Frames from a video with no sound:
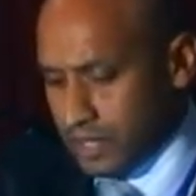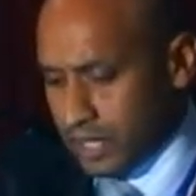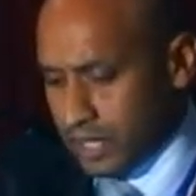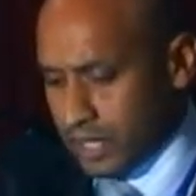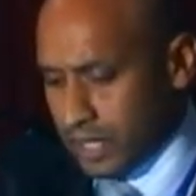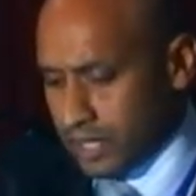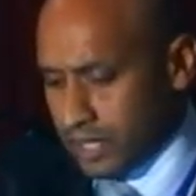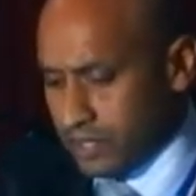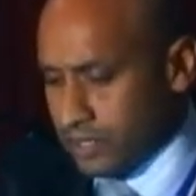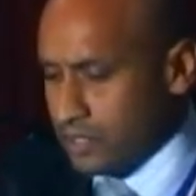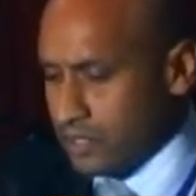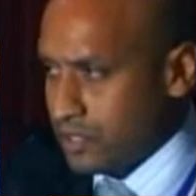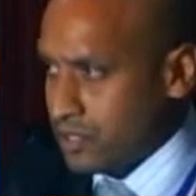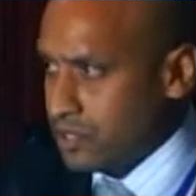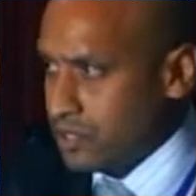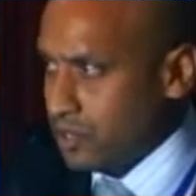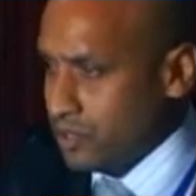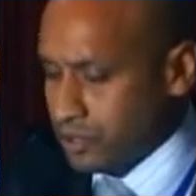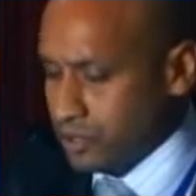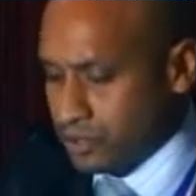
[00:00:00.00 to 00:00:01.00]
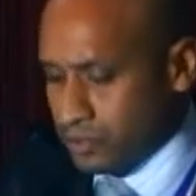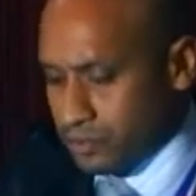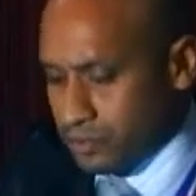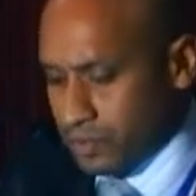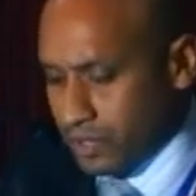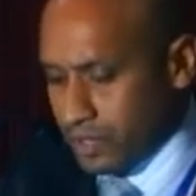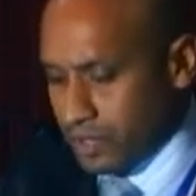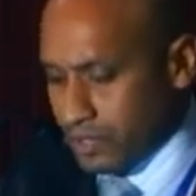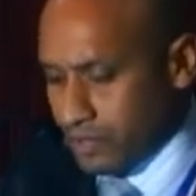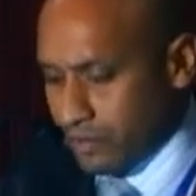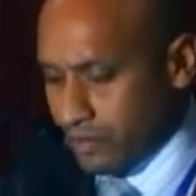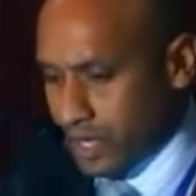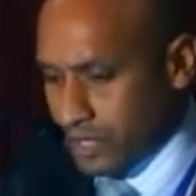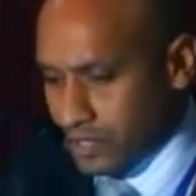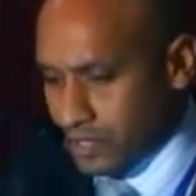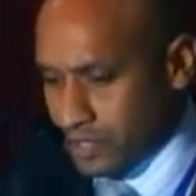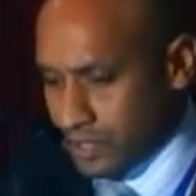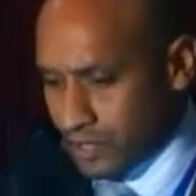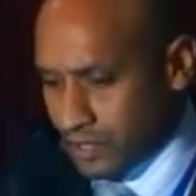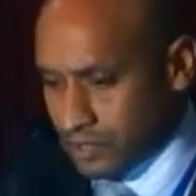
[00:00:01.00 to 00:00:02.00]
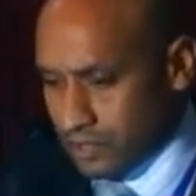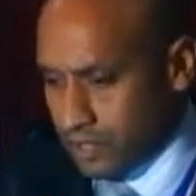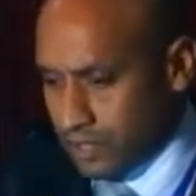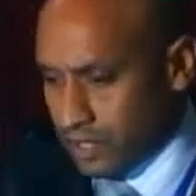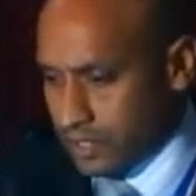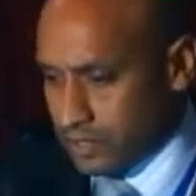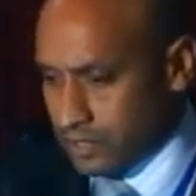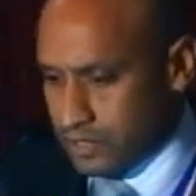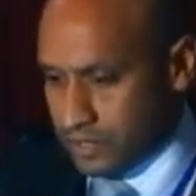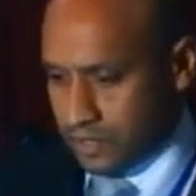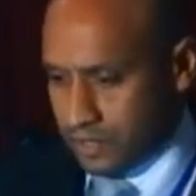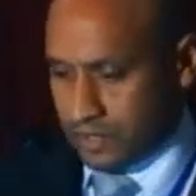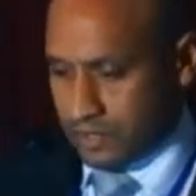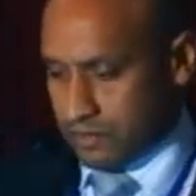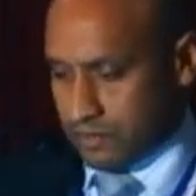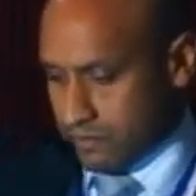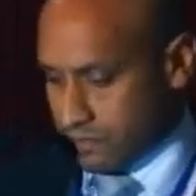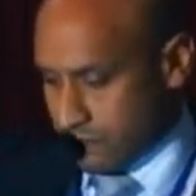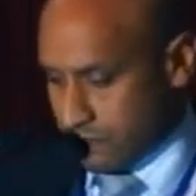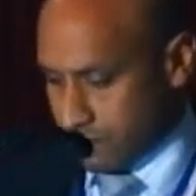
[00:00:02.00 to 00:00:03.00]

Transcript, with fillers: and the Social Interaction Anxiety Scale.